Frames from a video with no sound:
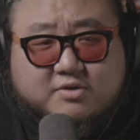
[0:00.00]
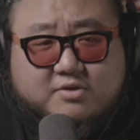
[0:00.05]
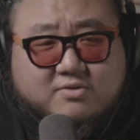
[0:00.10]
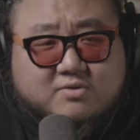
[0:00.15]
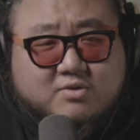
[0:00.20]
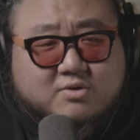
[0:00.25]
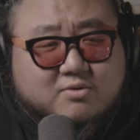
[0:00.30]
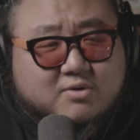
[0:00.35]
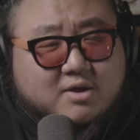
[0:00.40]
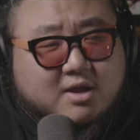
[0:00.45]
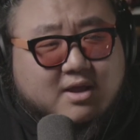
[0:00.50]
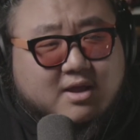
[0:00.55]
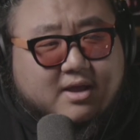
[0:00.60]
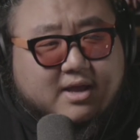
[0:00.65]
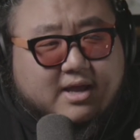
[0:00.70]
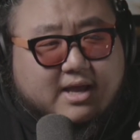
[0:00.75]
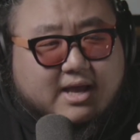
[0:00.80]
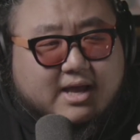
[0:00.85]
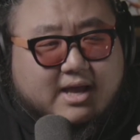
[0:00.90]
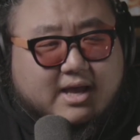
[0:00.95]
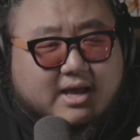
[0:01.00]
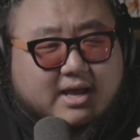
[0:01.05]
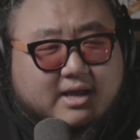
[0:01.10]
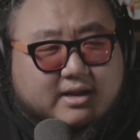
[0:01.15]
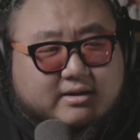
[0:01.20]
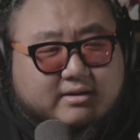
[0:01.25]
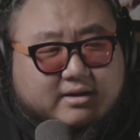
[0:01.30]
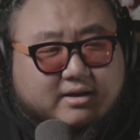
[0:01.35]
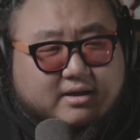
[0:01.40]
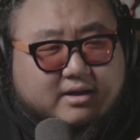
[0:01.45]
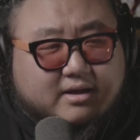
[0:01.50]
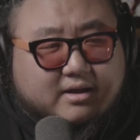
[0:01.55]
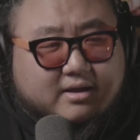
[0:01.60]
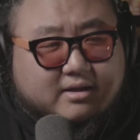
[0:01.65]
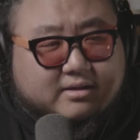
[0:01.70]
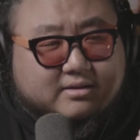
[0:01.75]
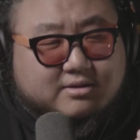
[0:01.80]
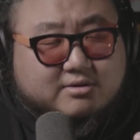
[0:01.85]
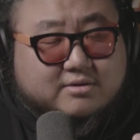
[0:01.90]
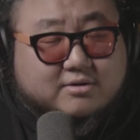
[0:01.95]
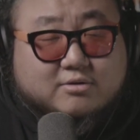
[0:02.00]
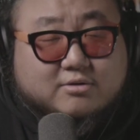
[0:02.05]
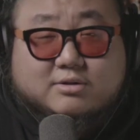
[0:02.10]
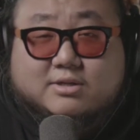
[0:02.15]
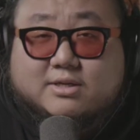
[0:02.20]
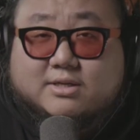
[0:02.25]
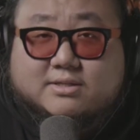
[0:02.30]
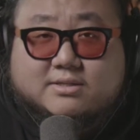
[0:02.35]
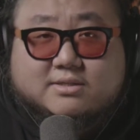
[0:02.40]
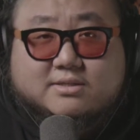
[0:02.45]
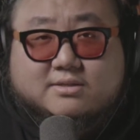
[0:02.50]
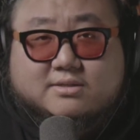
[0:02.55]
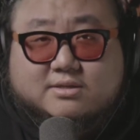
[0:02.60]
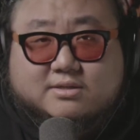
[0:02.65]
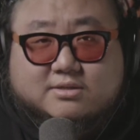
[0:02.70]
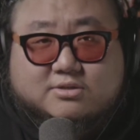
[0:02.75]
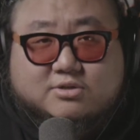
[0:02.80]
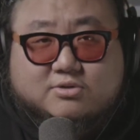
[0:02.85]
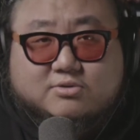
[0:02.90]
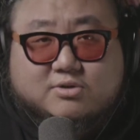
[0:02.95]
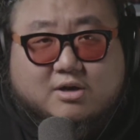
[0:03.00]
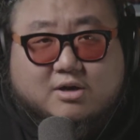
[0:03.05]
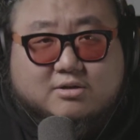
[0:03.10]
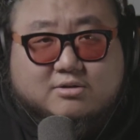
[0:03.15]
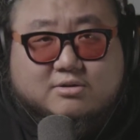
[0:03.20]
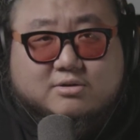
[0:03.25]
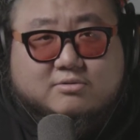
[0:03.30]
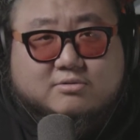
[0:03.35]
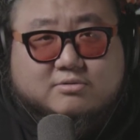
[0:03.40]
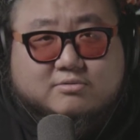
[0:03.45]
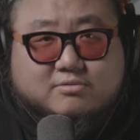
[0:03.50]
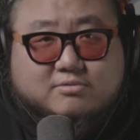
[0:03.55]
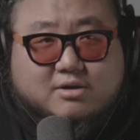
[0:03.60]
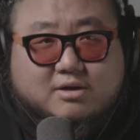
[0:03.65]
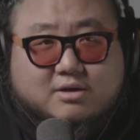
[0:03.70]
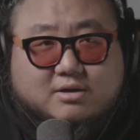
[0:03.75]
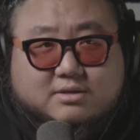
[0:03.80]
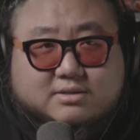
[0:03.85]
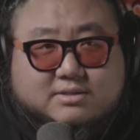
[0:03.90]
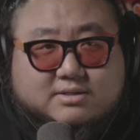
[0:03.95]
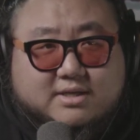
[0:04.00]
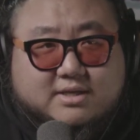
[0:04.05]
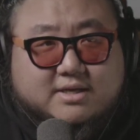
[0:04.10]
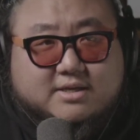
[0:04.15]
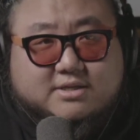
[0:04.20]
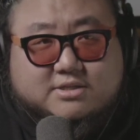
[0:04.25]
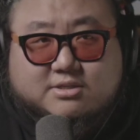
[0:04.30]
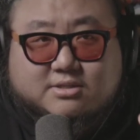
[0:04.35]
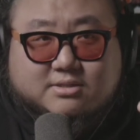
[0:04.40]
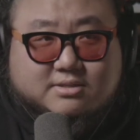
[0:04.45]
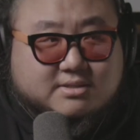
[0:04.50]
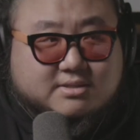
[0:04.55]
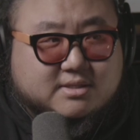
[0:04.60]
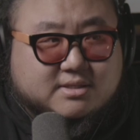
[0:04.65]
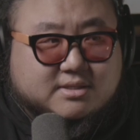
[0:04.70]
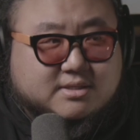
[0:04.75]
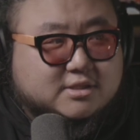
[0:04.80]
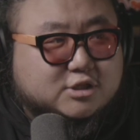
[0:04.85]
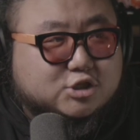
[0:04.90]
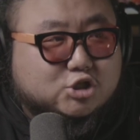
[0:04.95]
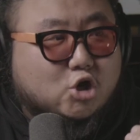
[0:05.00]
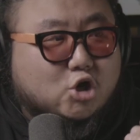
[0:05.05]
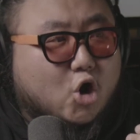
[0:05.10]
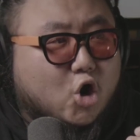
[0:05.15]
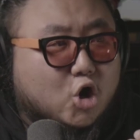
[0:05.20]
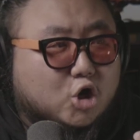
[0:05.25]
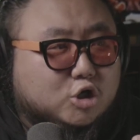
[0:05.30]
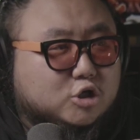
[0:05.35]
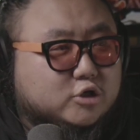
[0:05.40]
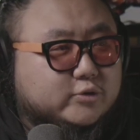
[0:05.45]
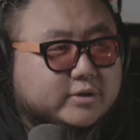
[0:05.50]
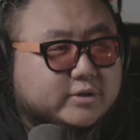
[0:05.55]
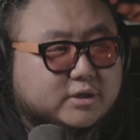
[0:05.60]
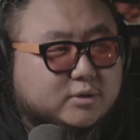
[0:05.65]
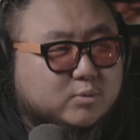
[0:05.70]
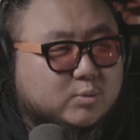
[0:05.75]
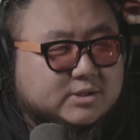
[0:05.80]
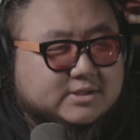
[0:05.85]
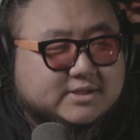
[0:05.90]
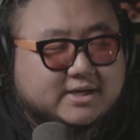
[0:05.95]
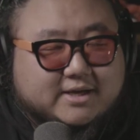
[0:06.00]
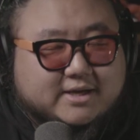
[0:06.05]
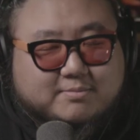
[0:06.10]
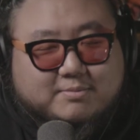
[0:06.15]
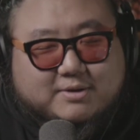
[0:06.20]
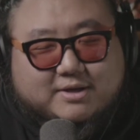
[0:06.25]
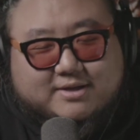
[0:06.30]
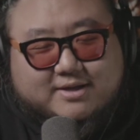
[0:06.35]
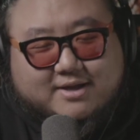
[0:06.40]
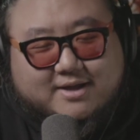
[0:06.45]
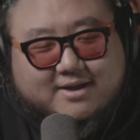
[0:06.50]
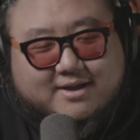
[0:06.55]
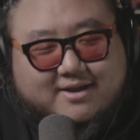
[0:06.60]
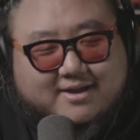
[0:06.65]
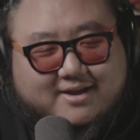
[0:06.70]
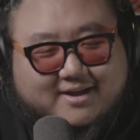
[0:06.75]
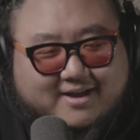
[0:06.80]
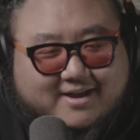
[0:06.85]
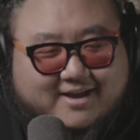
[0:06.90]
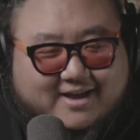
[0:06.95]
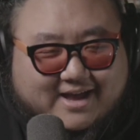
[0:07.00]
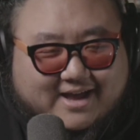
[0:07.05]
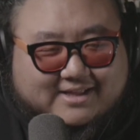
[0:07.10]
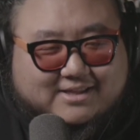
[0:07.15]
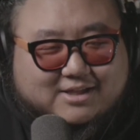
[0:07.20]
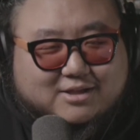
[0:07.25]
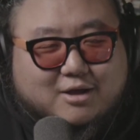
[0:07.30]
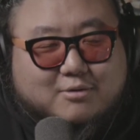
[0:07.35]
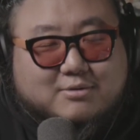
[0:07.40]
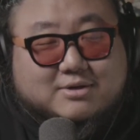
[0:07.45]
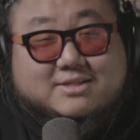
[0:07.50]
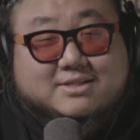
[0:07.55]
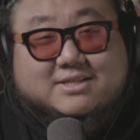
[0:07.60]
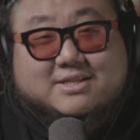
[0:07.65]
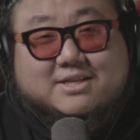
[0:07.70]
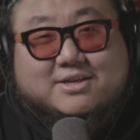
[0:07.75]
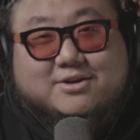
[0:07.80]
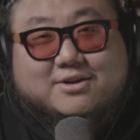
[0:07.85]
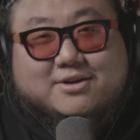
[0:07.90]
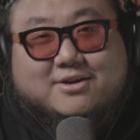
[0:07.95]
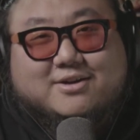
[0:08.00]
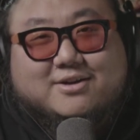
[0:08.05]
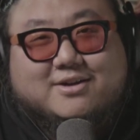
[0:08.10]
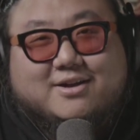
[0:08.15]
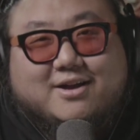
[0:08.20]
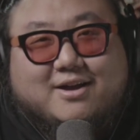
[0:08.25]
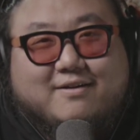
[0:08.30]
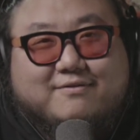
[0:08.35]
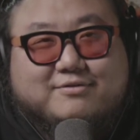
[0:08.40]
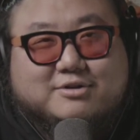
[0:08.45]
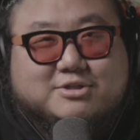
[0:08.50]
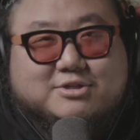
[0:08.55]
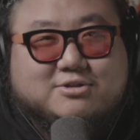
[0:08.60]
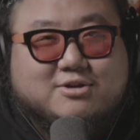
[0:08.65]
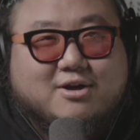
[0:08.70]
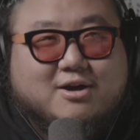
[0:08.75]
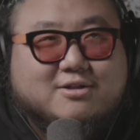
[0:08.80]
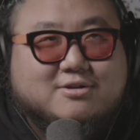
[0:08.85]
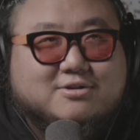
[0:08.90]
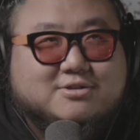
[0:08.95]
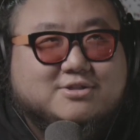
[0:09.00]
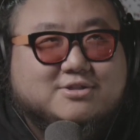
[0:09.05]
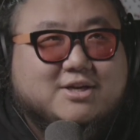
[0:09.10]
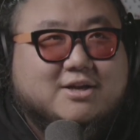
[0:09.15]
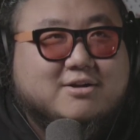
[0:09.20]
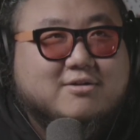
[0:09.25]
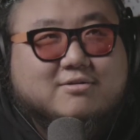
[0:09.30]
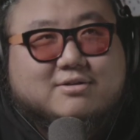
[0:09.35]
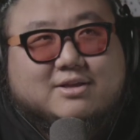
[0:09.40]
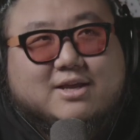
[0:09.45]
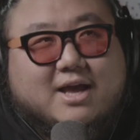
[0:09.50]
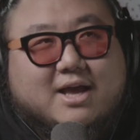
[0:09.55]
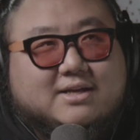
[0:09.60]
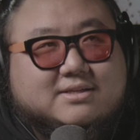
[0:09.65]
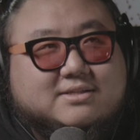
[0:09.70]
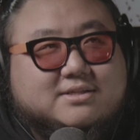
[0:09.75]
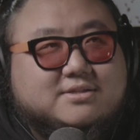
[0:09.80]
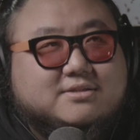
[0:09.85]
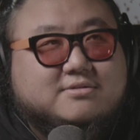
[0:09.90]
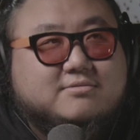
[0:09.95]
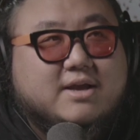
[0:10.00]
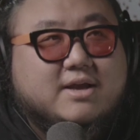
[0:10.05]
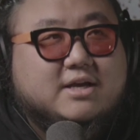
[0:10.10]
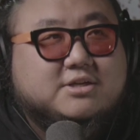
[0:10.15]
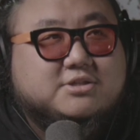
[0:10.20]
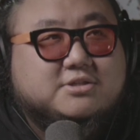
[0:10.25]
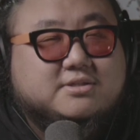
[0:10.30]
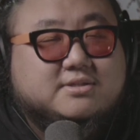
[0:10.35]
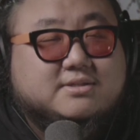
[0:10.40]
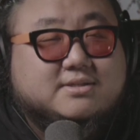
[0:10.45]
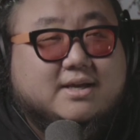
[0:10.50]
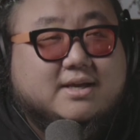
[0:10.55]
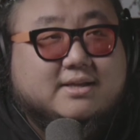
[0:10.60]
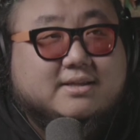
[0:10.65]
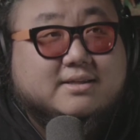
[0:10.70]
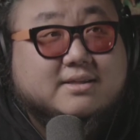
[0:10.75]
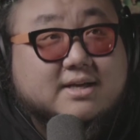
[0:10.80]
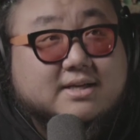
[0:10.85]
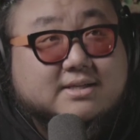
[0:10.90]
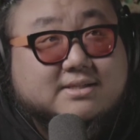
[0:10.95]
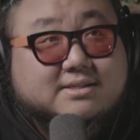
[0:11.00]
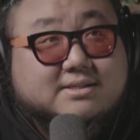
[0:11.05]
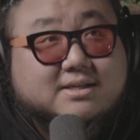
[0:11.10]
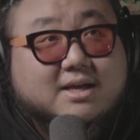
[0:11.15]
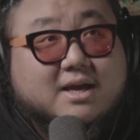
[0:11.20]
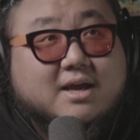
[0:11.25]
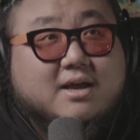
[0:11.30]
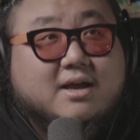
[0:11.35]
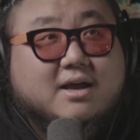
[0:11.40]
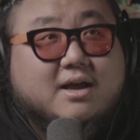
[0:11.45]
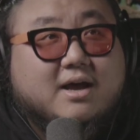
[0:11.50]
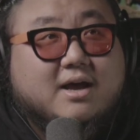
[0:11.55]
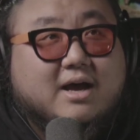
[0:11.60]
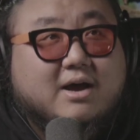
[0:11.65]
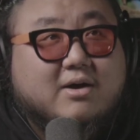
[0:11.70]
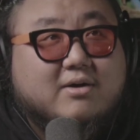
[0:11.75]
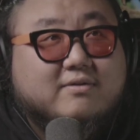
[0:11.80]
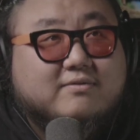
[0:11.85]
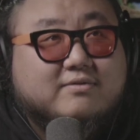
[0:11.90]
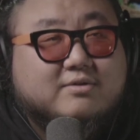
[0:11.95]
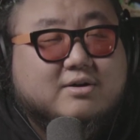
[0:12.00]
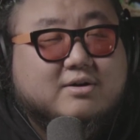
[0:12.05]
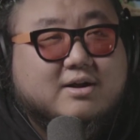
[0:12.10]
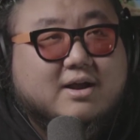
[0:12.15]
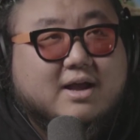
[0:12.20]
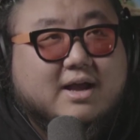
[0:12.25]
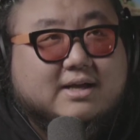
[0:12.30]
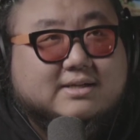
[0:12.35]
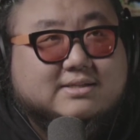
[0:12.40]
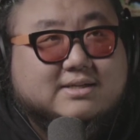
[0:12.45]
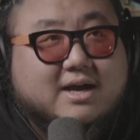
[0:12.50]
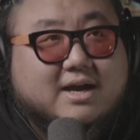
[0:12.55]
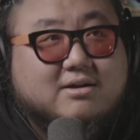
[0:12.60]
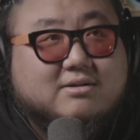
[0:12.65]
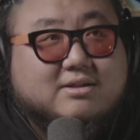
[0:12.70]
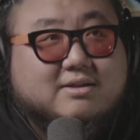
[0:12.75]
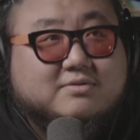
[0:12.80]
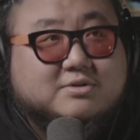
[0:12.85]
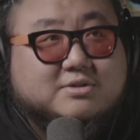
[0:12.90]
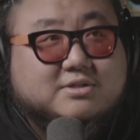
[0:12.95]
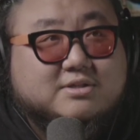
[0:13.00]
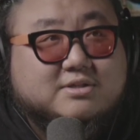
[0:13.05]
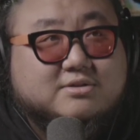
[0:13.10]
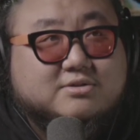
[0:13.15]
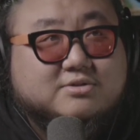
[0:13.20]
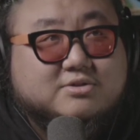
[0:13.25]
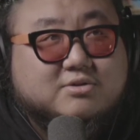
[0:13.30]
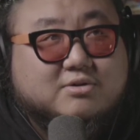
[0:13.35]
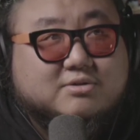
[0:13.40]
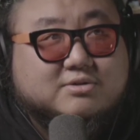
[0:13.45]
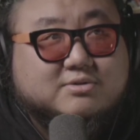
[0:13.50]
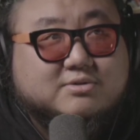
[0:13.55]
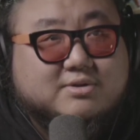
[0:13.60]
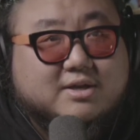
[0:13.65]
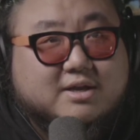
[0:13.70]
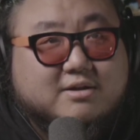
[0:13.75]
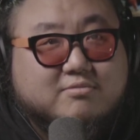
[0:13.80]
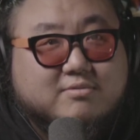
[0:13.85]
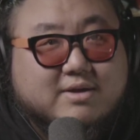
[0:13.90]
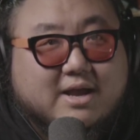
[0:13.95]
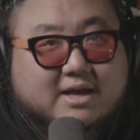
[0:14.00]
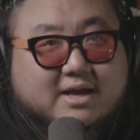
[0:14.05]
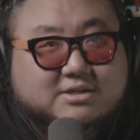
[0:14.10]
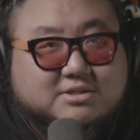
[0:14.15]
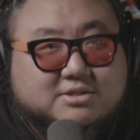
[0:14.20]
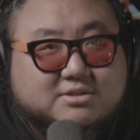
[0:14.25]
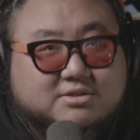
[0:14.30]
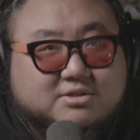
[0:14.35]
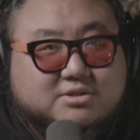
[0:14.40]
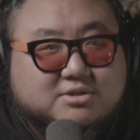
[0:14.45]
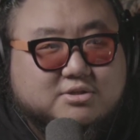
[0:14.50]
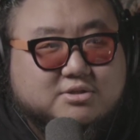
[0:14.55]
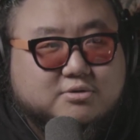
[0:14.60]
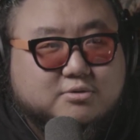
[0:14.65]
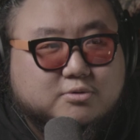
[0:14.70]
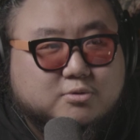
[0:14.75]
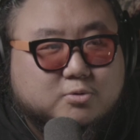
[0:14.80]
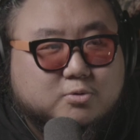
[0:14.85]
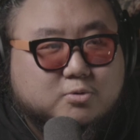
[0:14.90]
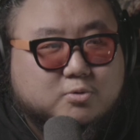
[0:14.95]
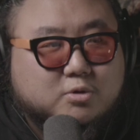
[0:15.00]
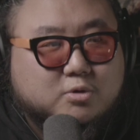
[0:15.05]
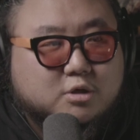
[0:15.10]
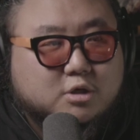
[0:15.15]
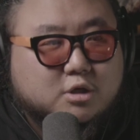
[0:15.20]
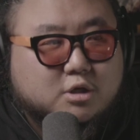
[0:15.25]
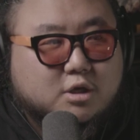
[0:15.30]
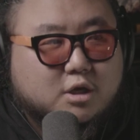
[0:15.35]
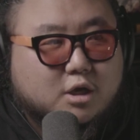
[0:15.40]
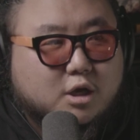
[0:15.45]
if you do, at the earliest, the $2 stage, see, this is hard doing it in one take. But at the lowest tier, for $2, you get early access to reactions like this. However, at higher level tiers, you also get reactions to